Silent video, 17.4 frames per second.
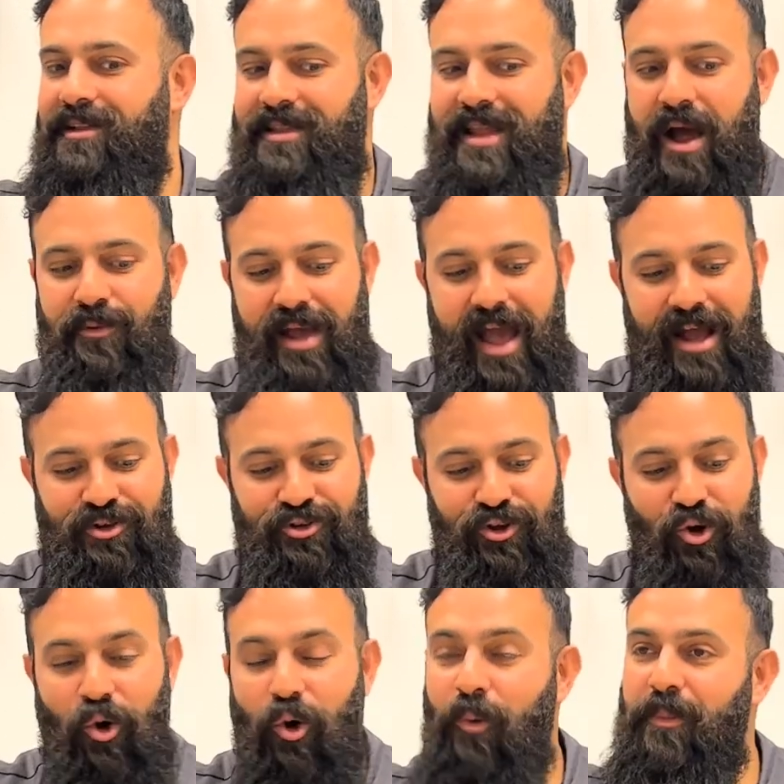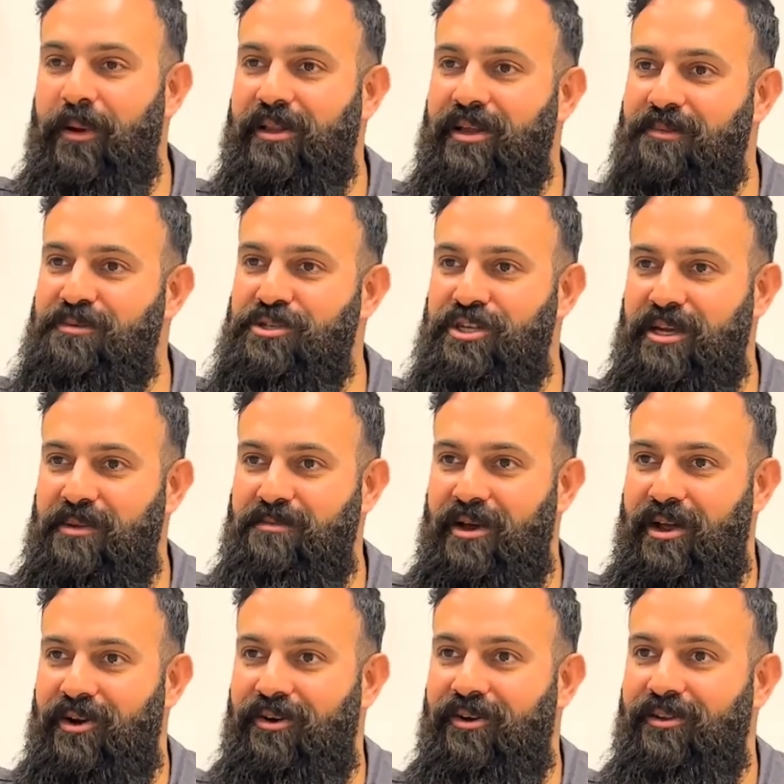now we actually opened up sheet
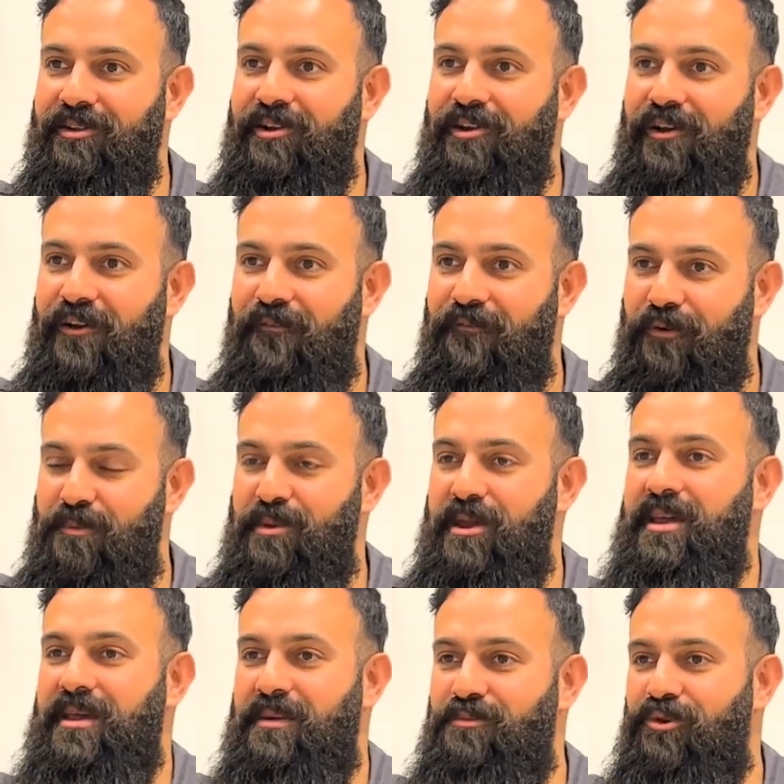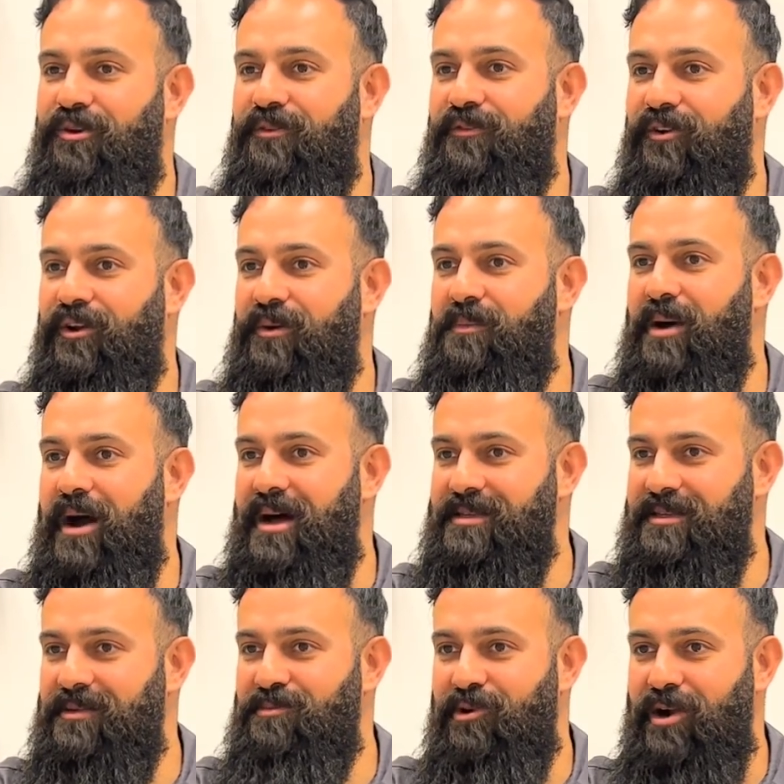metal for being a mold for
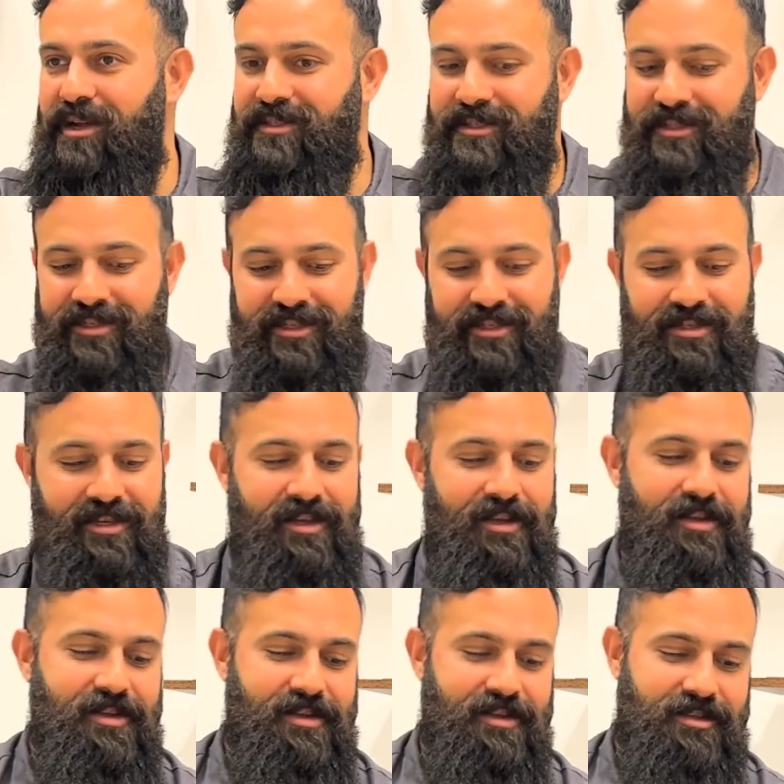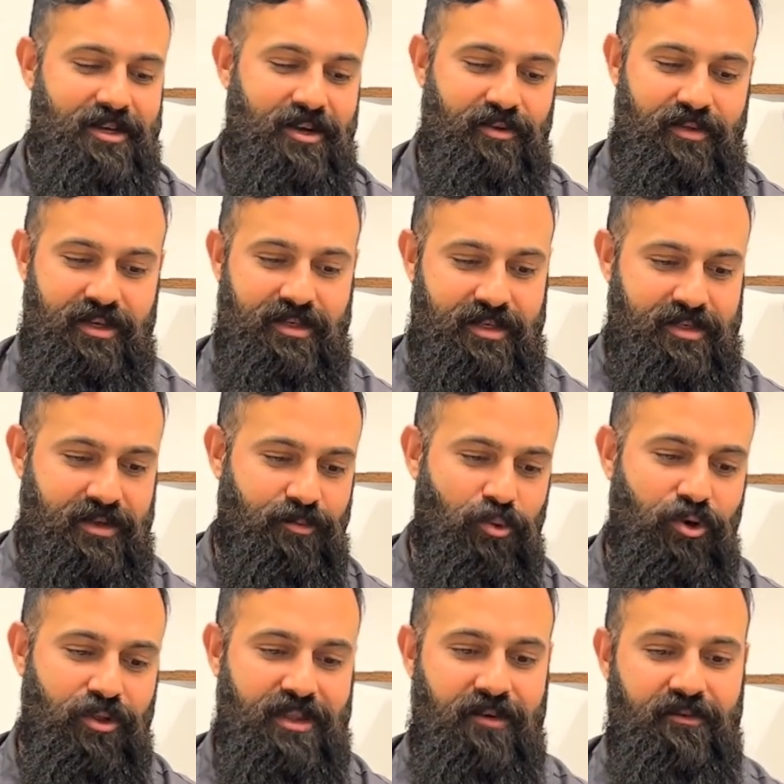composite processes. So this is a
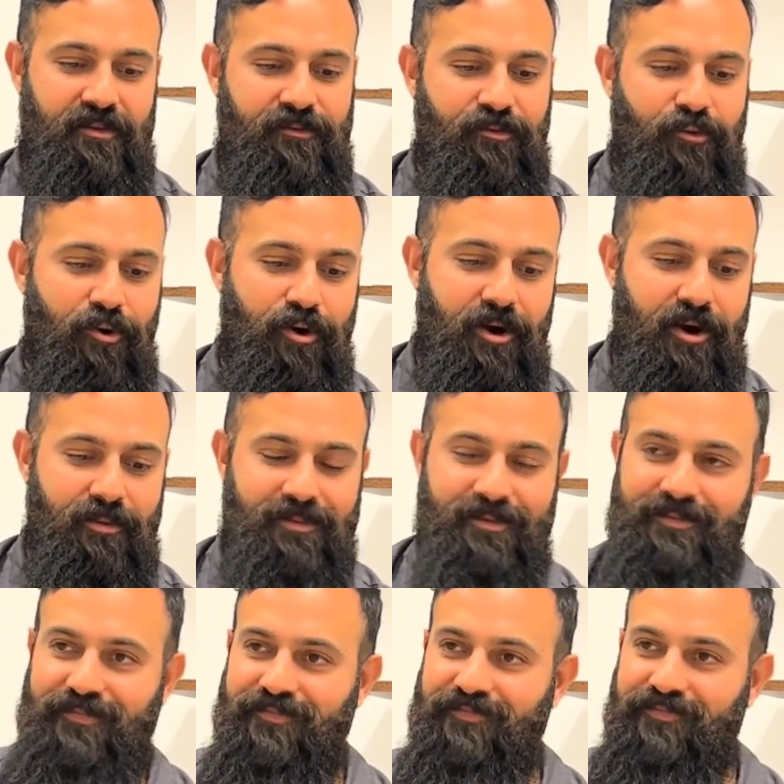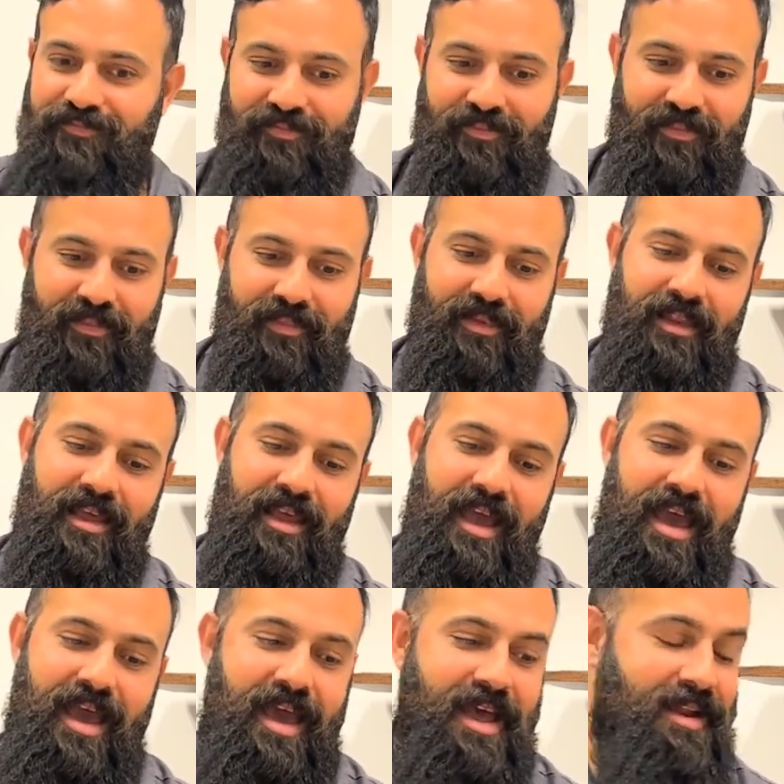mold that we formed. Oh, very interesting.
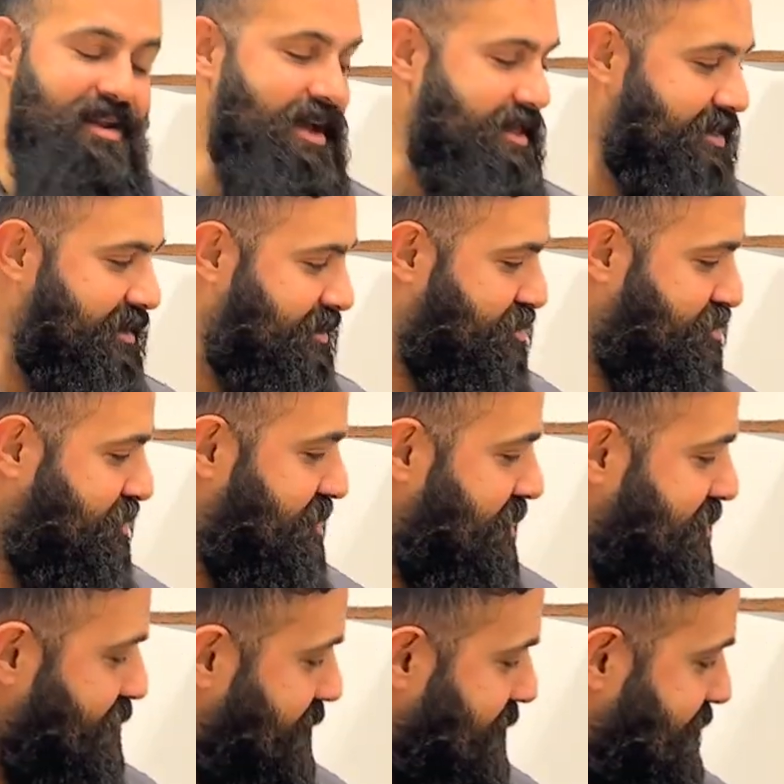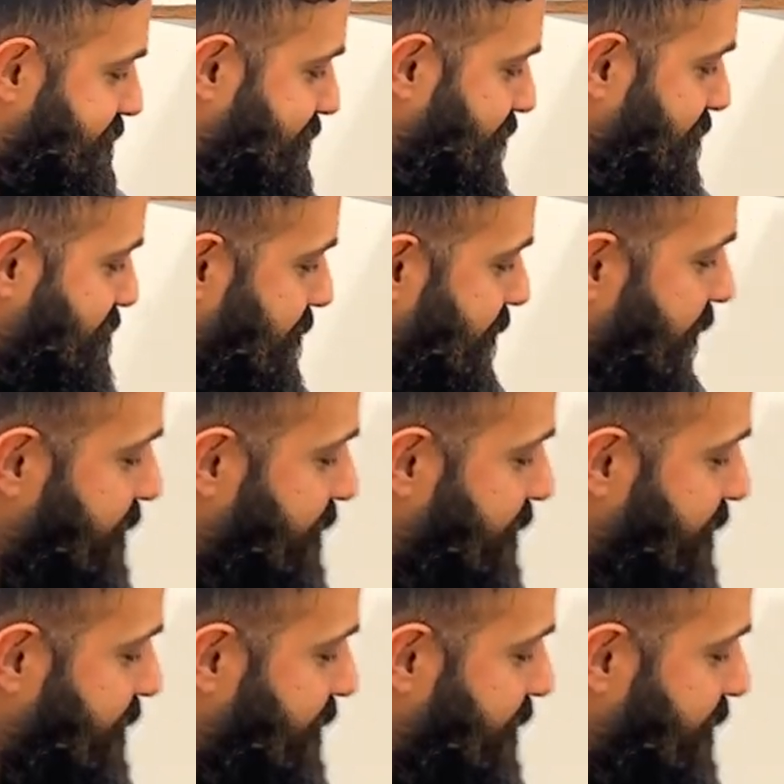And I think tradition is going to be